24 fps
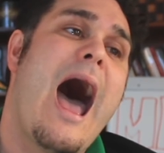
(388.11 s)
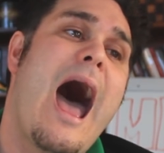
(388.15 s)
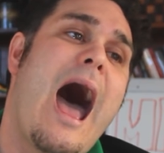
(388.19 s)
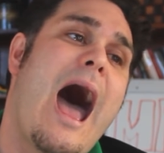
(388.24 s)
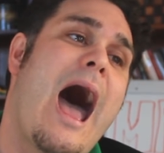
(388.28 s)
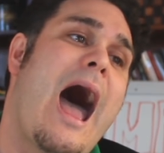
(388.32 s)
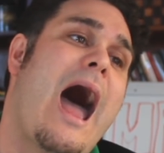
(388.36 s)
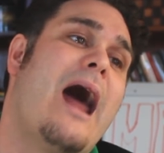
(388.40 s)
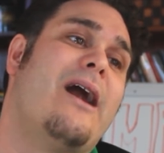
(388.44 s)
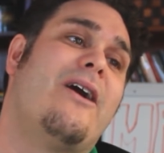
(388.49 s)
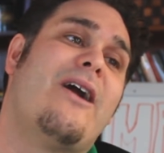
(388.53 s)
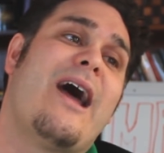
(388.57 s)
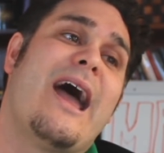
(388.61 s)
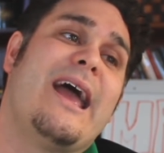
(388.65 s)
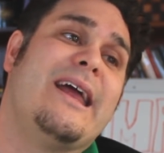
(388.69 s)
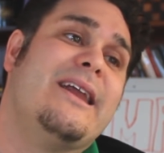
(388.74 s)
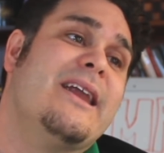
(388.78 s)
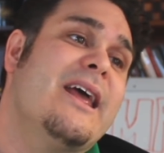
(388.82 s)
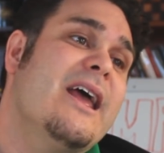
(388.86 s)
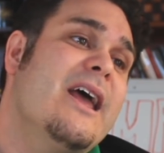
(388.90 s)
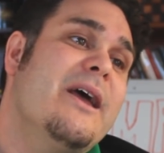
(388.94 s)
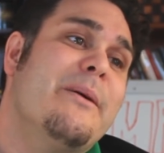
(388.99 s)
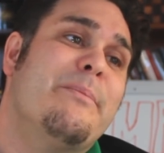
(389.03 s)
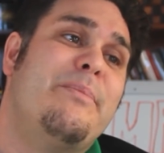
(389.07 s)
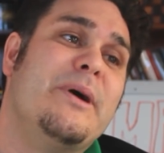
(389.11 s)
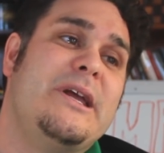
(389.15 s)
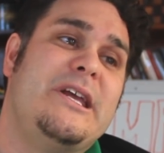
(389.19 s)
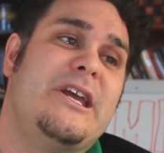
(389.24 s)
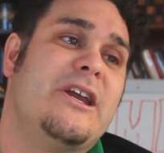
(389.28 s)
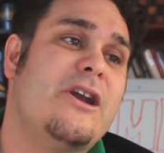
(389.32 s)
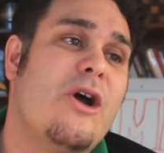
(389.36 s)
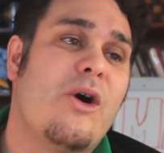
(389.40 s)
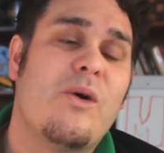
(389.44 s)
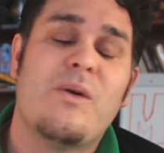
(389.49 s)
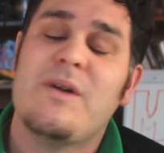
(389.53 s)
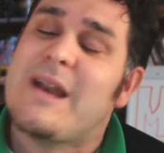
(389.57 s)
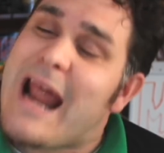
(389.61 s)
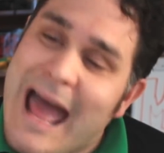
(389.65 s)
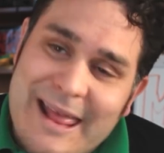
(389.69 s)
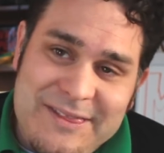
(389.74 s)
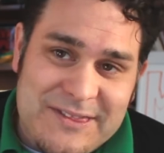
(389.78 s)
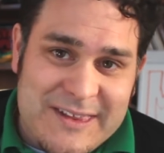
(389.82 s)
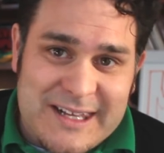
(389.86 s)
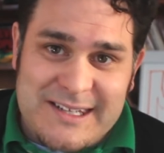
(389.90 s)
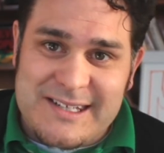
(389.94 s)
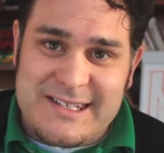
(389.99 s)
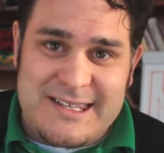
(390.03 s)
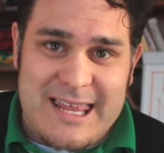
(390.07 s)
All right, but you know,
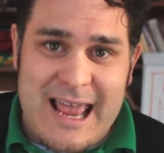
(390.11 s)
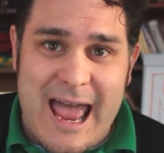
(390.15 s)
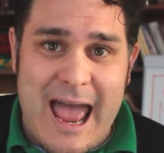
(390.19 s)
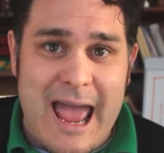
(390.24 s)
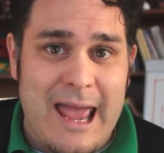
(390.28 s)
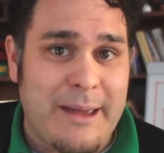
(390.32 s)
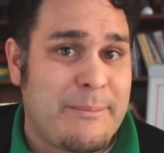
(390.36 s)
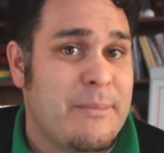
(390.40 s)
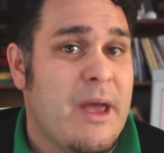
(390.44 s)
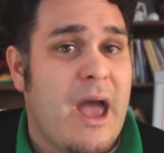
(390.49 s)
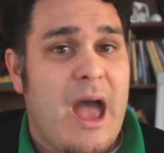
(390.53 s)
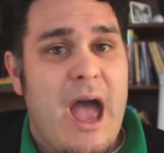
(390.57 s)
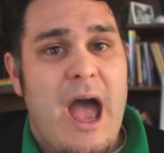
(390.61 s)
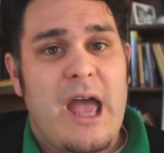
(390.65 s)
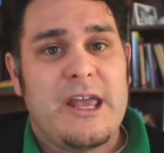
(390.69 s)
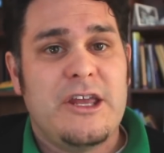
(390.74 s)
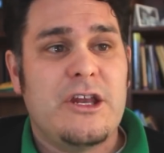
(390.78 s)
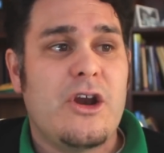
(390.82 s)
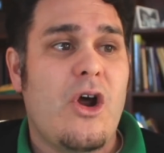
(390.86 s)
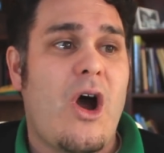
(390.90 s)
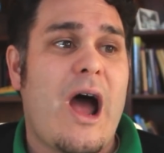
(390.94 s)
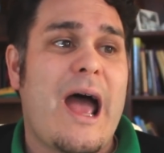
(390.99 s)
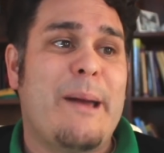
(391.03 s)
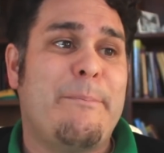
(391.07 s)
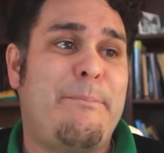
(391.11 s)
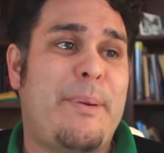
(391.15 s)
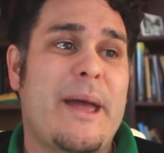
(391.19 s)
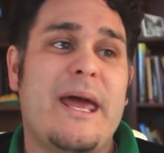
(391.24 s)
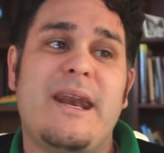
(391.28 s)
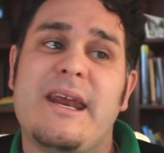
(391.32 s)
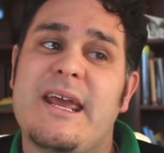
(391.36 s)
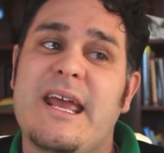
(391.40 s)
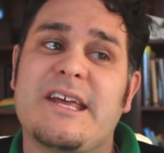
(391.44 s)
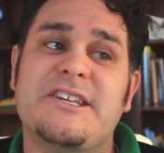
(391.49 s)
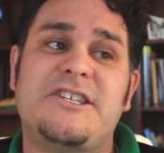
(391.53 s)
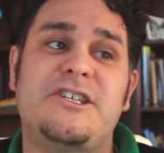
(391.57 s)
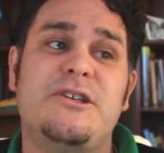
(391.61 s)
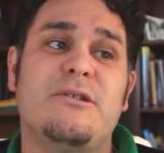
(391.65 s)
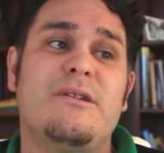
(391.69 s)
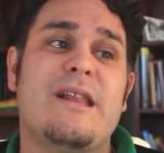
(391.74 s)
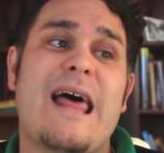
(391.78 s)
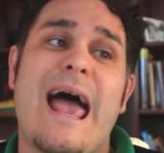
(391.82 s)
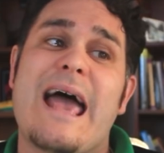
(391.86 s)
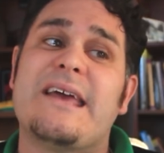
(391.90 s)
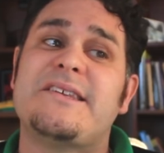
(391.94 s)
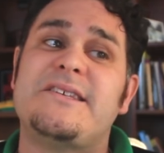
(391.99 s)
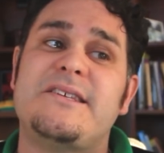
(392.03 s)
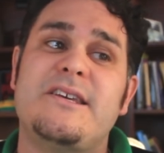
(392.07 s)
not this time. You know, I bet against you
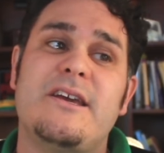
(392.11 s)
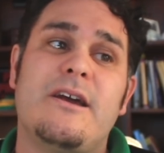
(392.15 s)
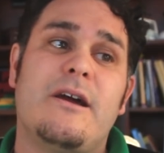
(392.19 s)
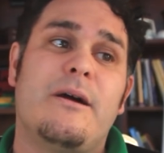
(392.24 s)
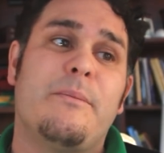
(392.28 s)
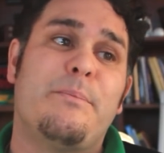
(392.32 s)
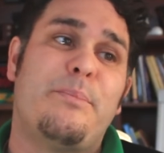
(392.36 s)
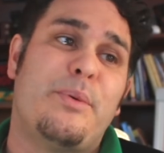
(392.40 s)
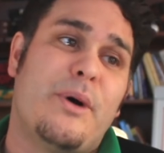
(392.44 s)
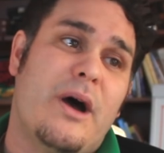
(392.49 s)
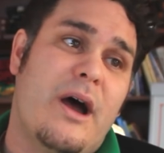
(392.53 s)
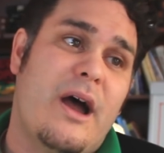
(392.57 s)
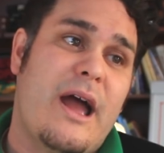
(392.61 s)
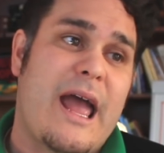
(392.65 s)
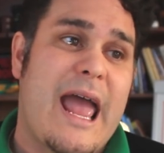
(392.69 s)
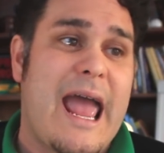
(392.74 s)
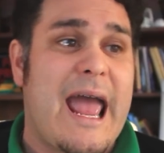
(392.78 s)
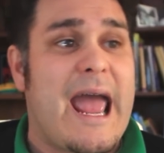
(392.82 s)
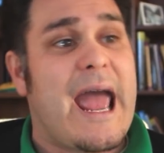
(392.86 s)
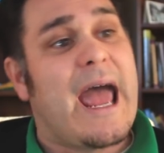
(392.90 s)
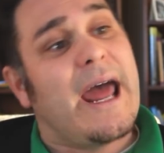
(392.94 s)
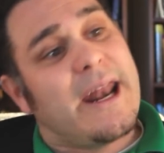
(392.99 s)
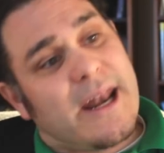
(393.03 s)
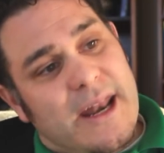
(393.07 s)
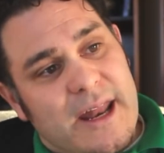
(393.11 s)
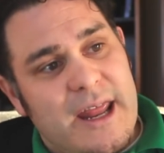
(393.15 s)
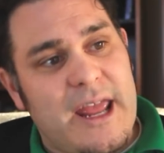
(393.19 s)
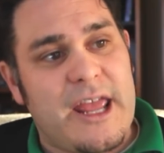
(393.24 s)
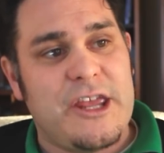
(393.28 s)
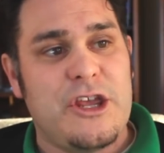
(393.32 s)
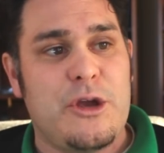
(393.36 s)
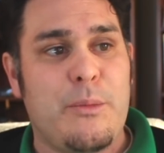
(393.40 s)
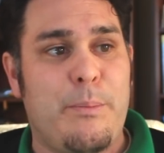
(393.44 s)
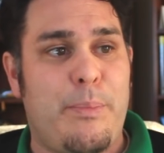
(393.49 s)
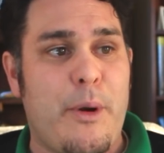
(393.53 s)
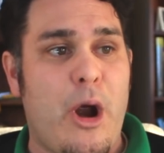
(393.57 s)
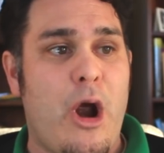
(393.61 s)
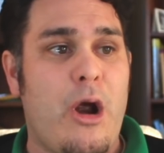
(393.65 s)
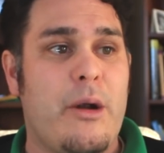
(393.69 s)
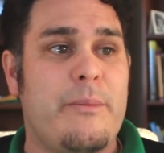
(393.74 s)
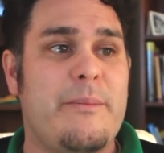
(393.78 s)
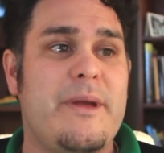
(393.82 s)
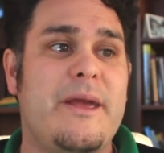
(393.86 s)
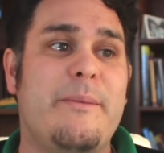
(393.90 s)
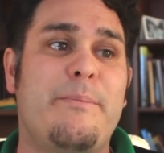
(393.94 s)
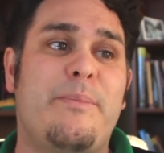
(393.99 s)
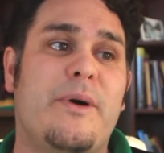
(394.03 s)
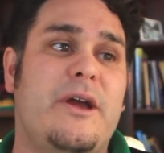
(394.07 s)
last year, and you
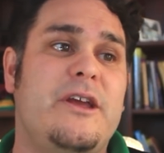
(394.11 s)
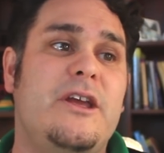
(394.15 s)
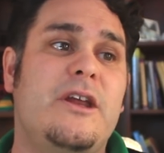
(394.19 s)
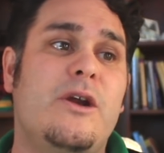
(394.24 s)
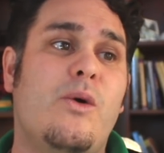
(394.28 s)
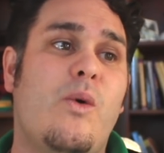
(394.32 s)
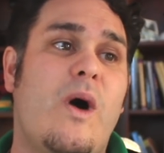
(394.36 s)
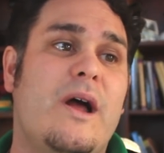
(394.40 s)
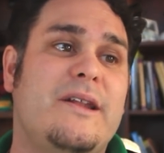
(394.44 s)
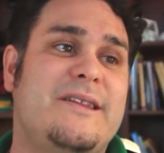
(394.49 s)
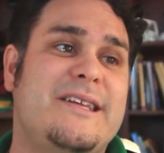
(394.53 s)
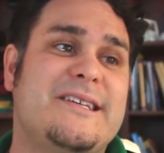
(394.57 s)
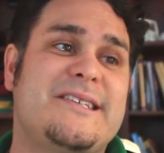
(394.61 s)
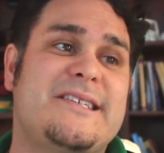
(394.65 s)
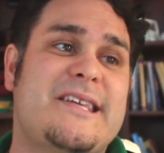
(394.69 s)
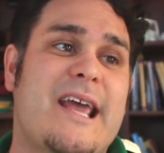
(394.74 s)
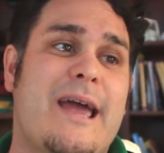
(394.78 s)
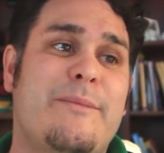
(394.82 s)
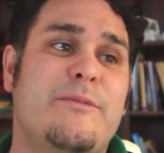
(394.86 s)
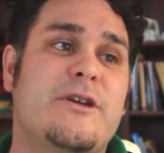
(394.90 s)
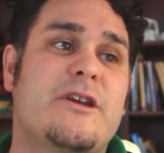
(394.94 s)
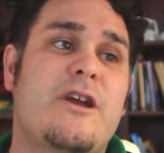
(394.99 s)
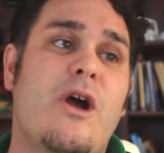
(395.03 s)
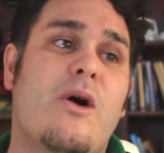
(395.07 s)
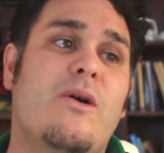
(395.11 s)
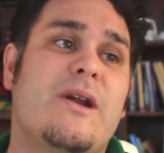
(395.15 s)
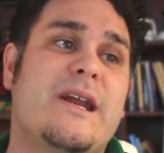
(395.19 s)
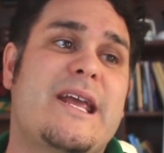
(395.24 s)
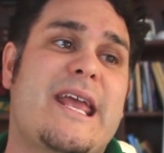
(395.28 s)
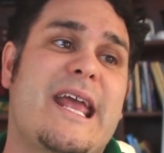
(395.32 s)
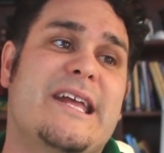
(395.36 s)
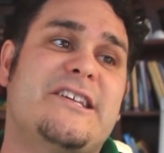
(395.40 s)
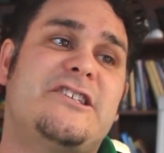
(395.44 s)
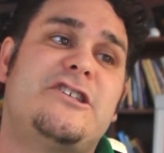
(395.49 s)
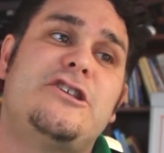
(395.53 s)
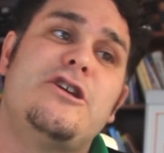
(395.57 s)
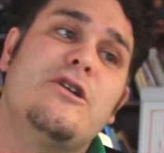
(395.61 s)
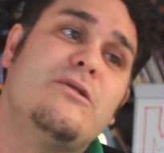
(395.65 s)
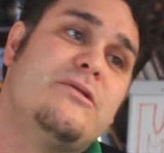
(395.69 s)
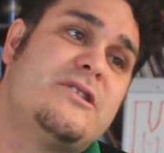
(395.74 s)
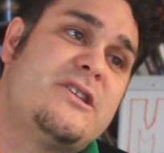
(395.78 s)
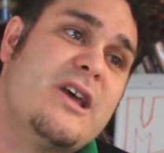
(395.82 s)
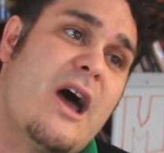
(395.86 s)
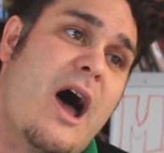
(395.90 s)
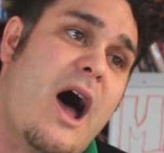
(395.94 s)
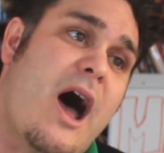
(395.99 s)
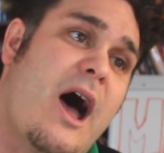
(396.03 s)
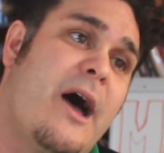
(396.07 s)
burned me. But you know what? This time you're going against
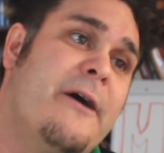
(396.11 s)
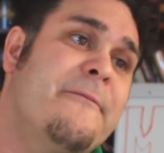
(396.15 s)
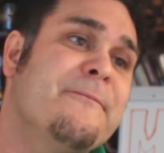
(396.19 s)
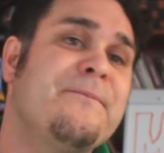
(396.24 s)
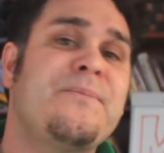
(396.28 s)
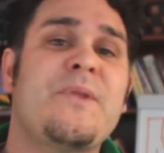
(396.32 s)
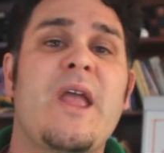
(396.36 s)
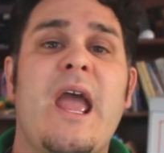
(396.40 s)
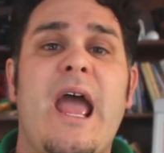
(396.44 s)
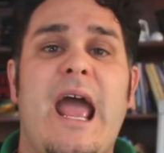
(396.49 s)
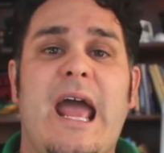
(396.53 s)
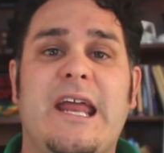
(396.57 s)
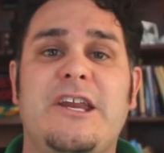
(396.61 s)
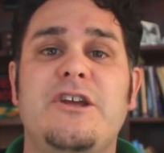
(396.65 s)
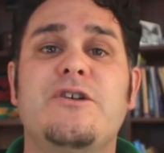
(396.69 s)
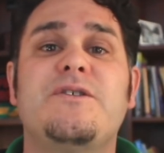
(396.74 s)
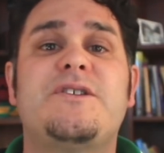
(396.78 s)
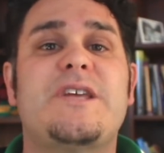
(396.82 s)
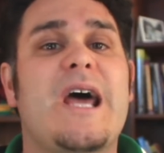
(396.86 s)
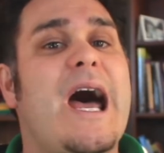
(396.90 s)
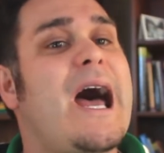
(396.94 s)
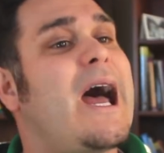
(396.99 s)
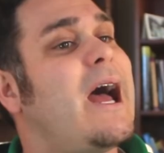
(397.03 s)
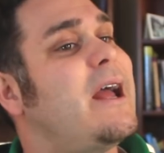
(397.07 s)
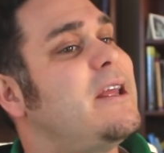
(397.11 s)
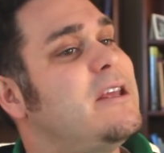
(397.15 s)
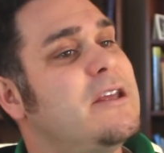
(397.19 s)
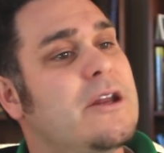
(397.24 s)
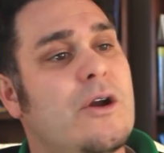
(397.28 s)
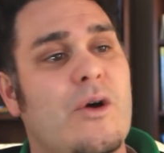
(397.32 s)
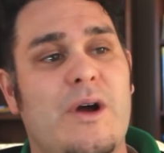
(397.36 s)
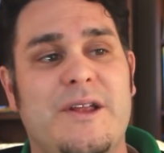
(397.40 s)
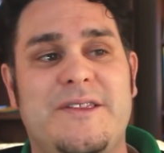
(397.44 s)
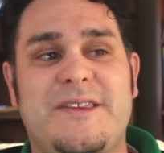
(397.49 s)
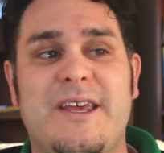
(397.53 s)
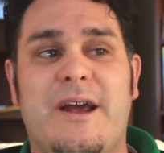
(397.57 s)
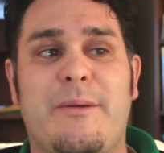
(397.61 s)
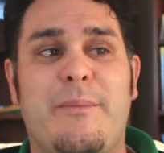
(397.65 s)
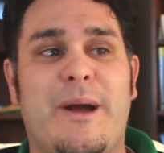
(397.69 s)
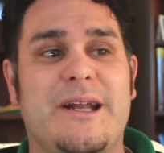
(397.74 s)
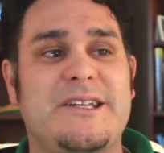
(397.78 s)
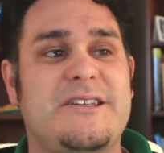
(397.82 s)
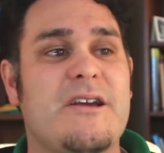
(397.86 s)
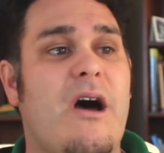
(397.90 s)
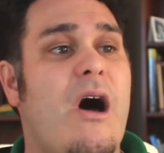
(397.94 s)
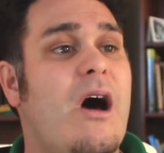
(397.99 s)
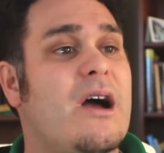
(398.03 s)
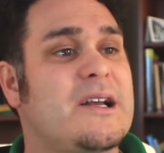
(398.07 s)
Utah, and Utah, you know what? They're
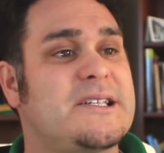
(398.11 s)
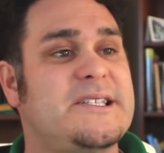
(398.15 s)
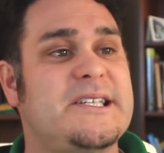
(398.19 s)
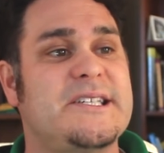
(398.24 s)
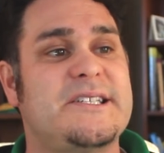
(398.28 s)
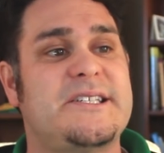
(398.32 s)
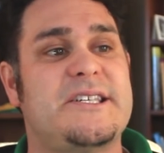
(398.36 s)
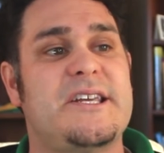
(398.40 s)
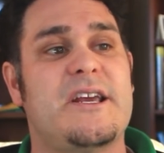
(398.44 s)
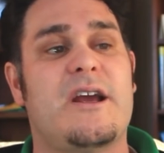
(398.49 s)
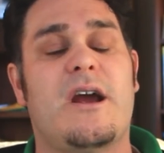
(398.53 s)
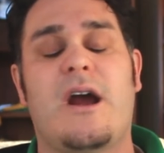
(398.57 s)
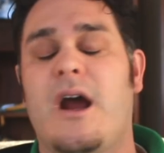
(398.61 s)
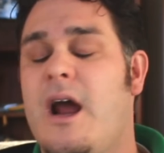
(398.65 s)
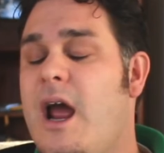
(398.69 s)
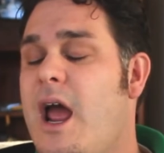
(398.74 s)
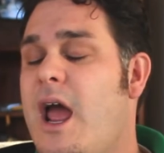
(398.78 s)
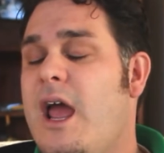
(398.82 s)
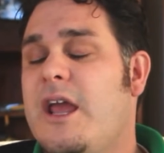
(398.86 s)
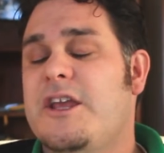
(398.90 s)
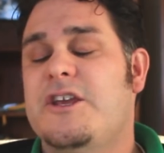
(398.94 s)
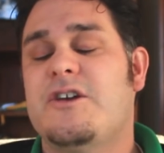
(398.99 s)
my dogs this year.